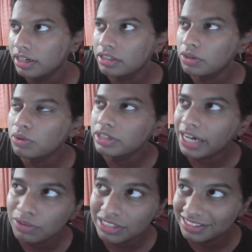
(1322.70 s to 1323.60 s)
the whole
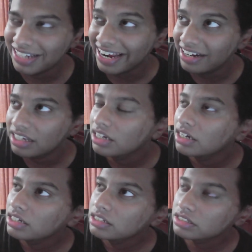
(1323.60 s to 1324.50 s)
town is dead.
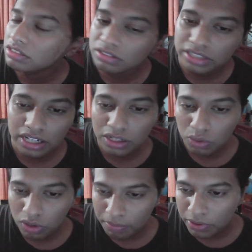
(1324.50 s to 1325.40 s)
So they grew
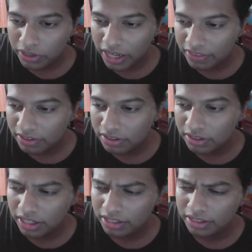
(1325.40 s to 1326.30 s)
up together
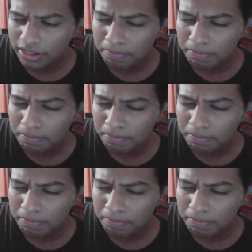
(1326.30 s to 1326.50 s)
and they